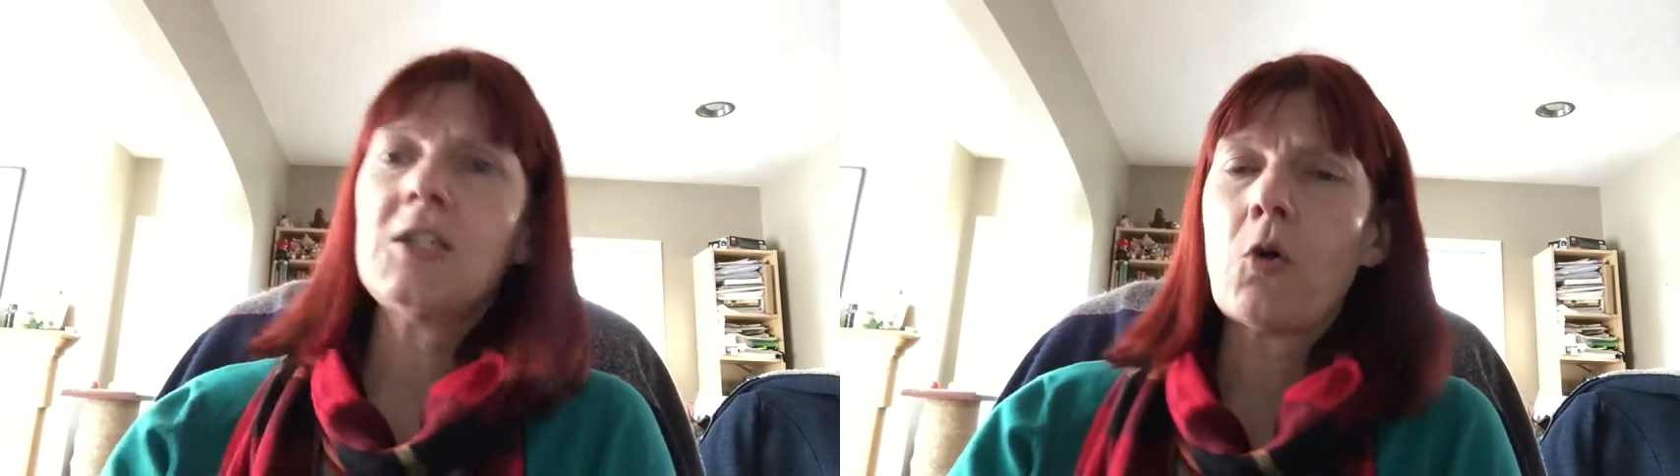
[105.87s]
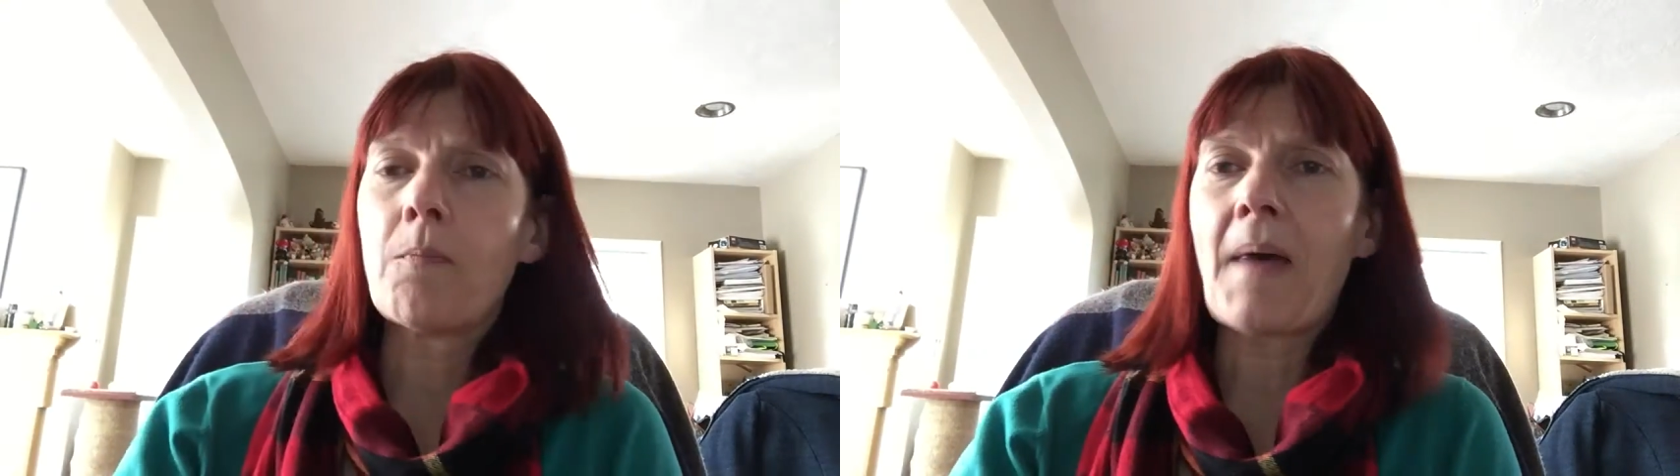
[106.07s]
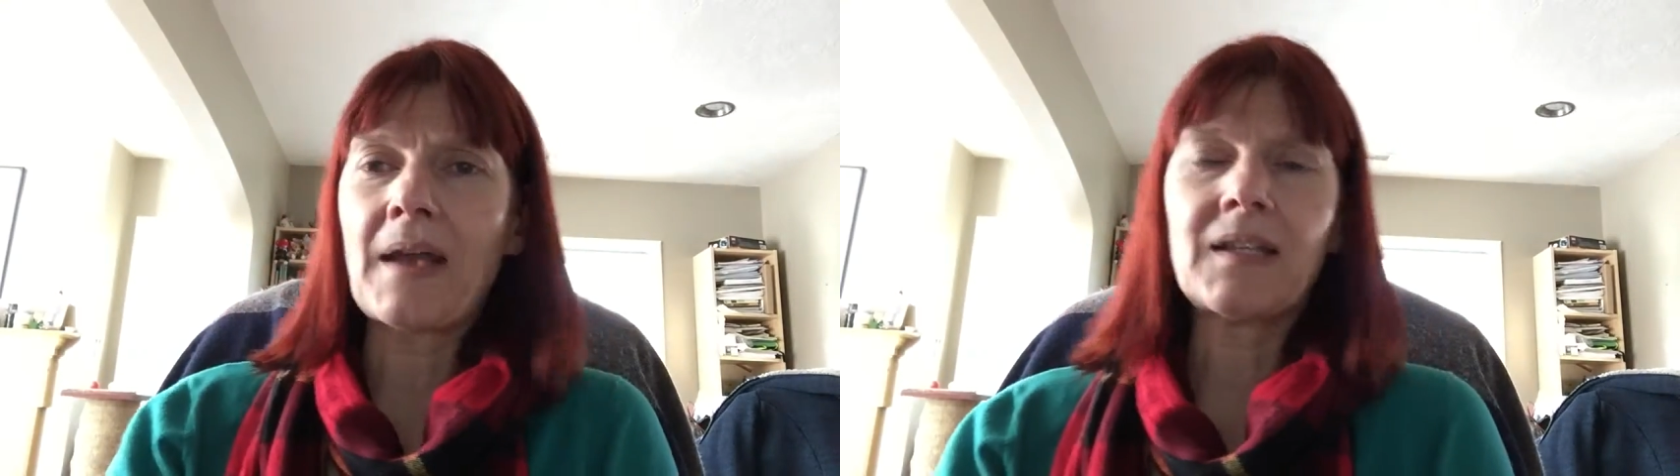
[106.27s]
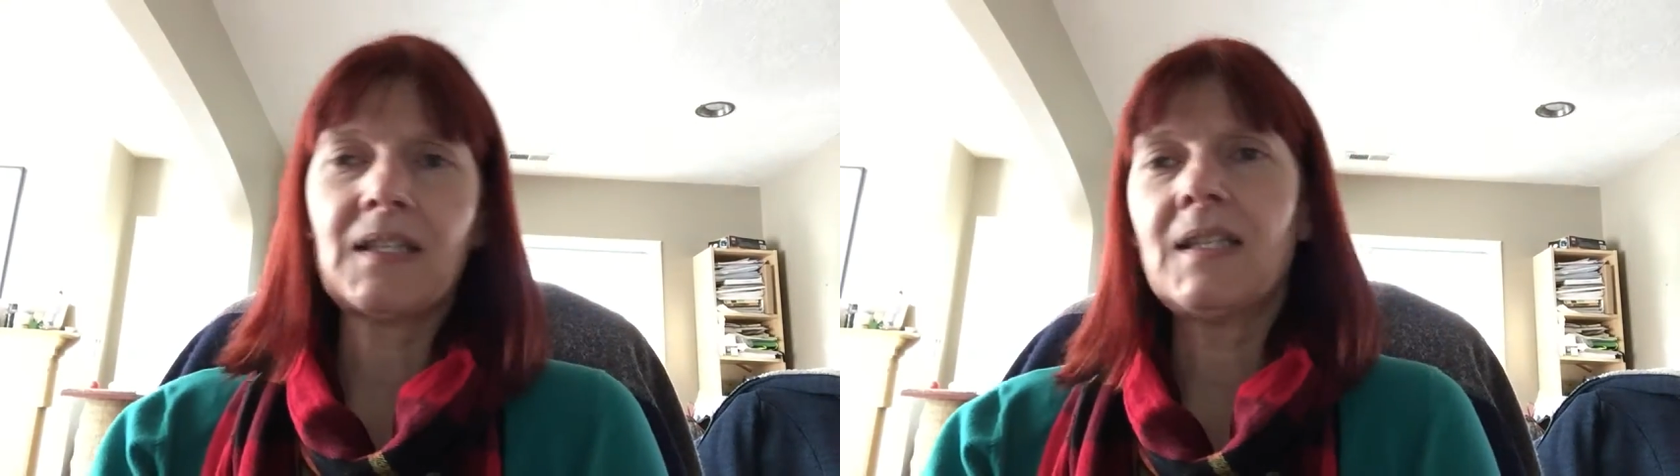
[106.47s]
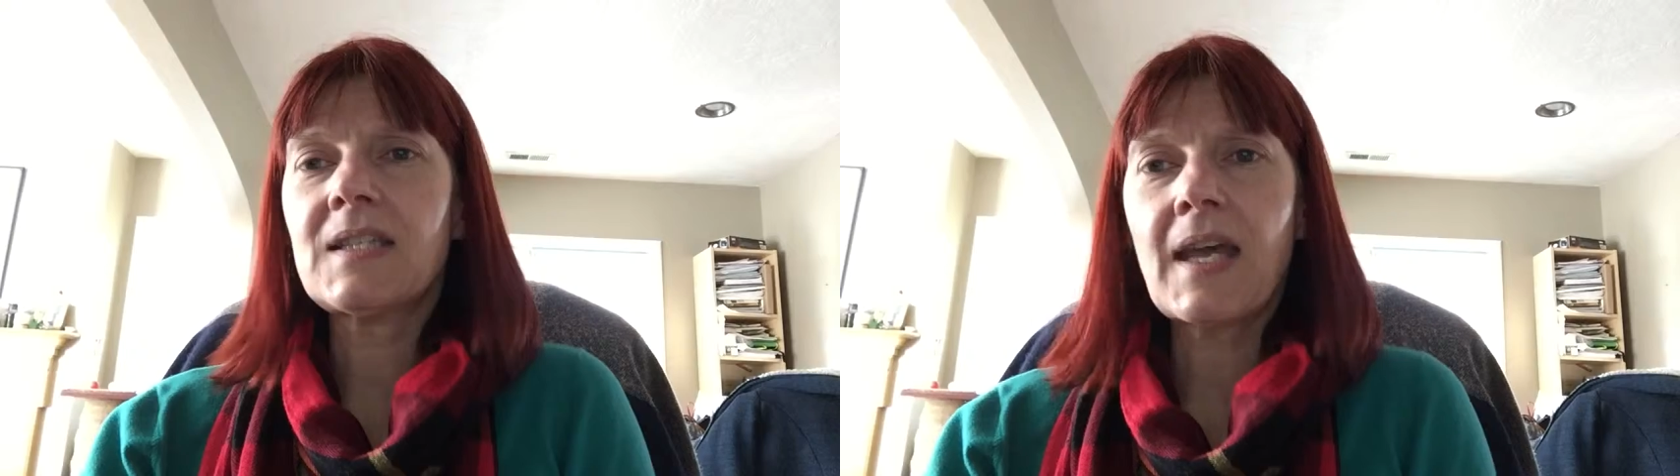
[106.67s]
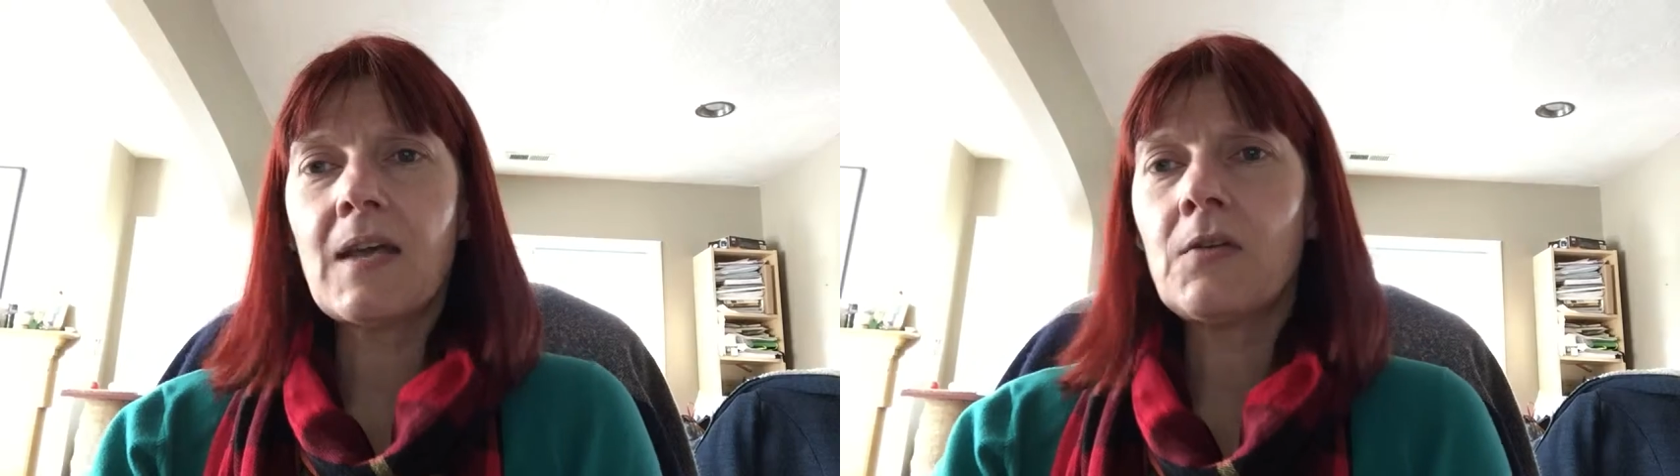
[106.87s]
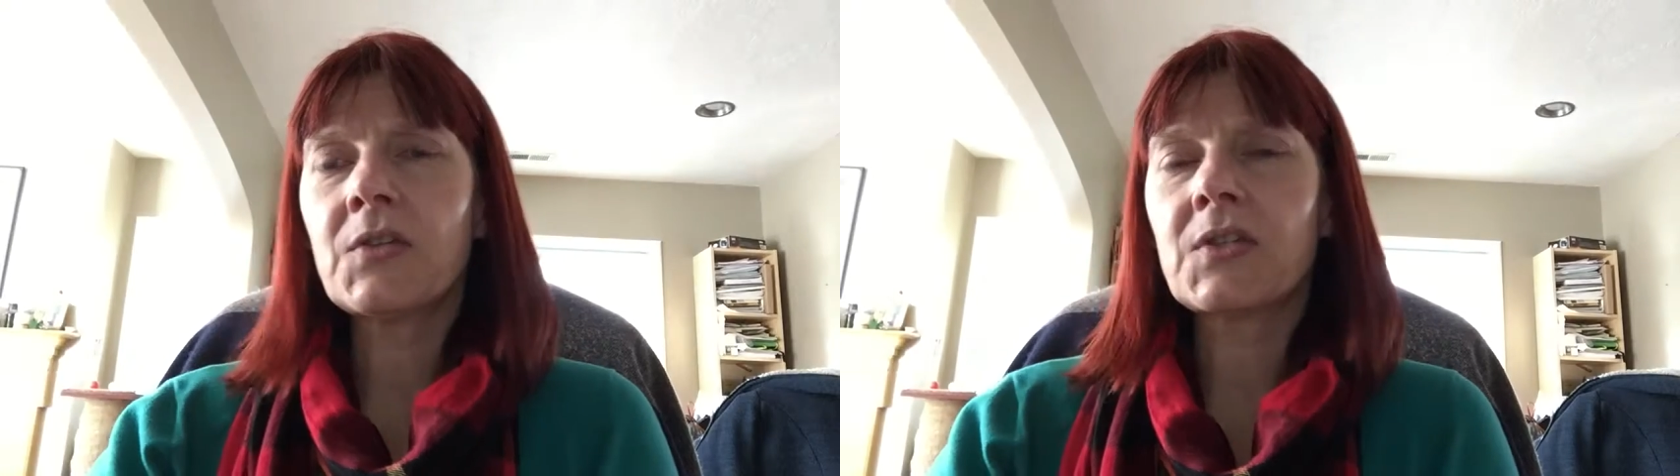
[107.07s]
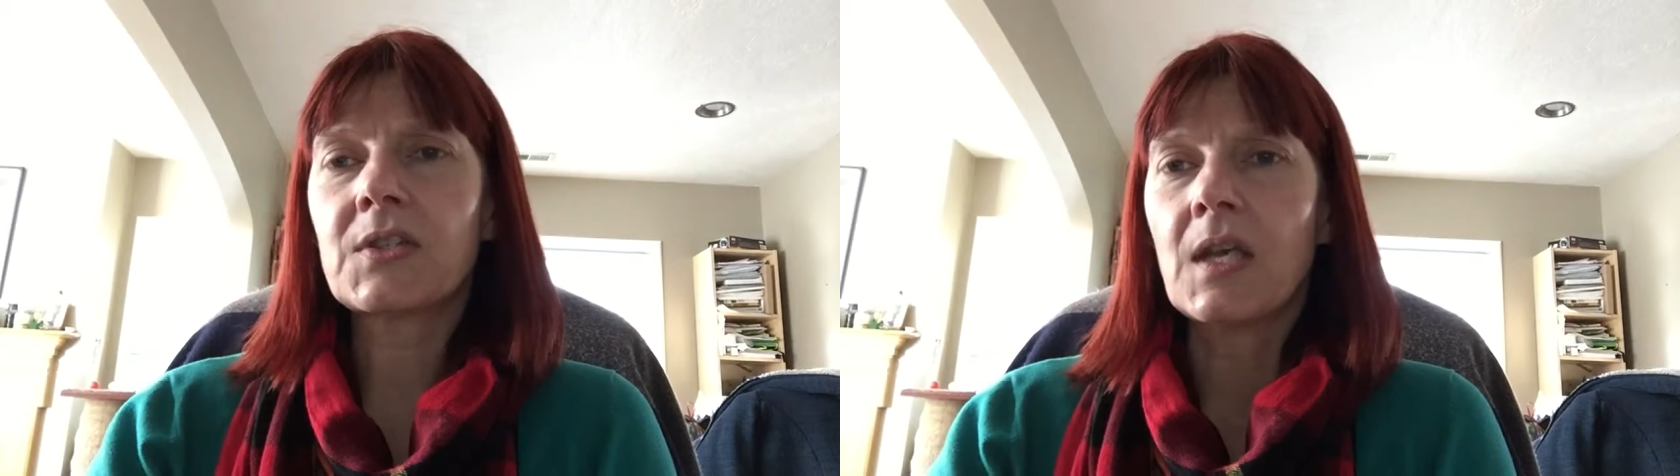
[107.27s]
your bank
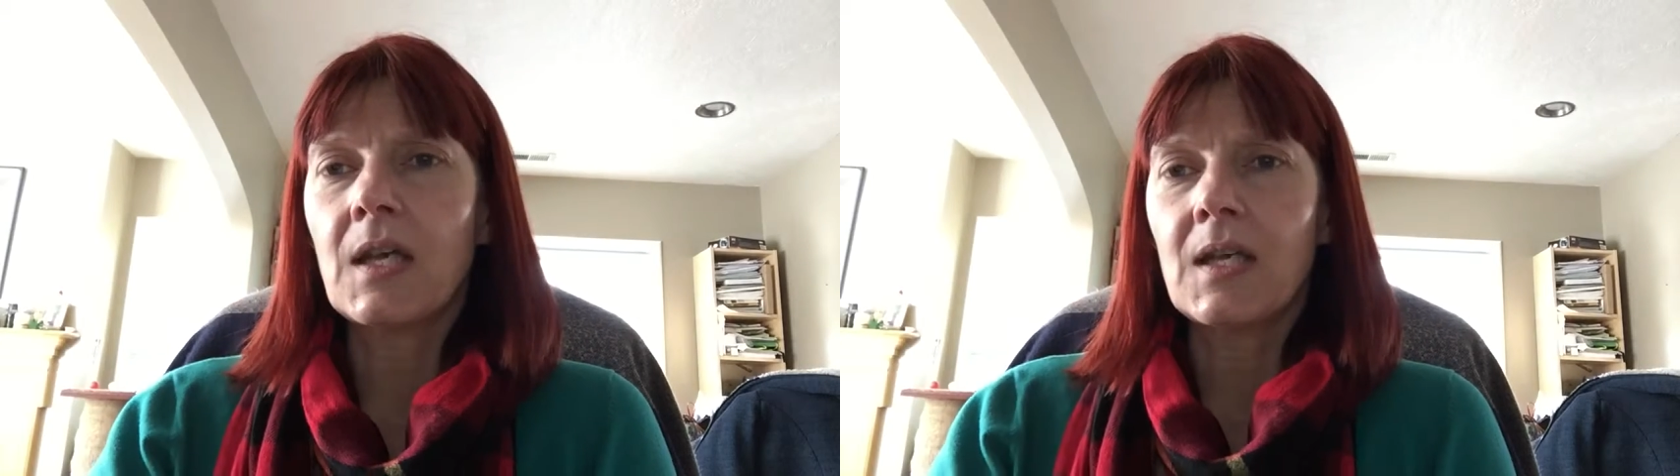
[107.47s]
details.